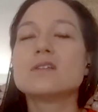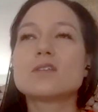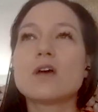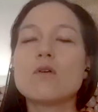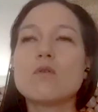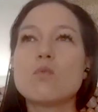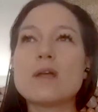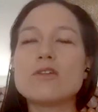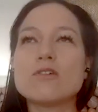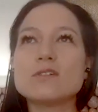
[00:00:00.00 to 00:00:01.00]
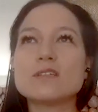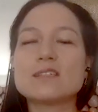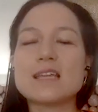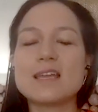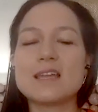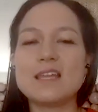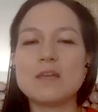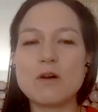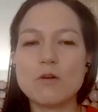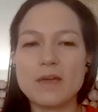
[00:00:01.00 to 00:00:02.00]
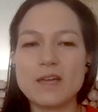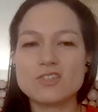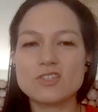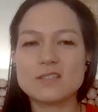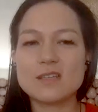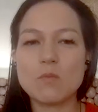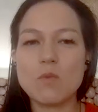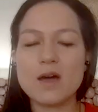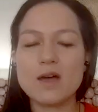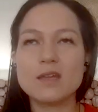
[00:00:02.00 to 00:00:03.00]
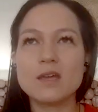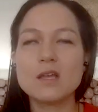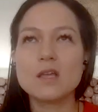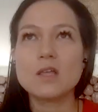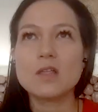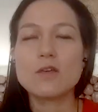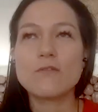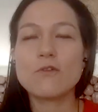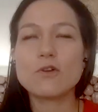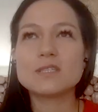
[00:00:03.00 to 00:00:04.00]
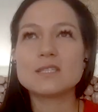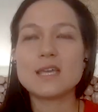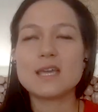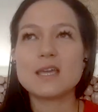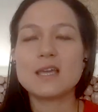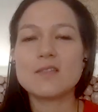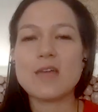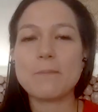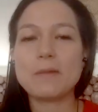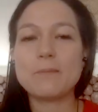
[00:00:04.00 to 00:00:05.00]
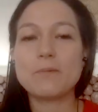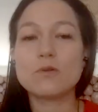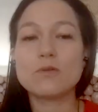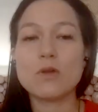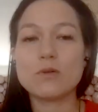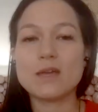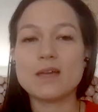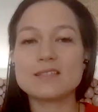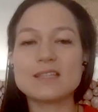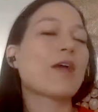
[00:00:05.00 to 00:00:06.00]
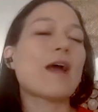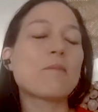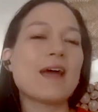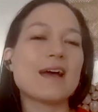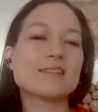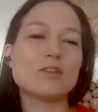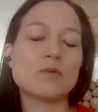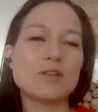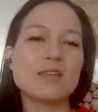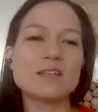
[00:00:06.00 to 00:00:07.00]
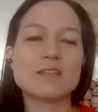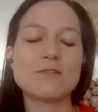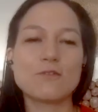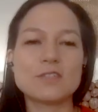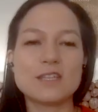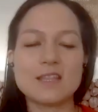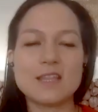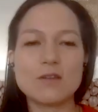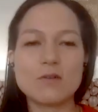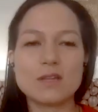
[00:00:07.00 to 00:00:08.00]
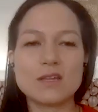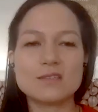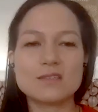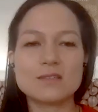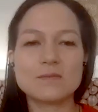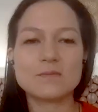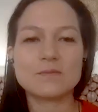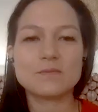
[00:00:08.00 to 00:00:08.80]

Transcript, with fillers: So when you're sending an email pitch to someone, the first thing that people notice. Okay, I'm going to ask you, what do you think is the first thing that they notice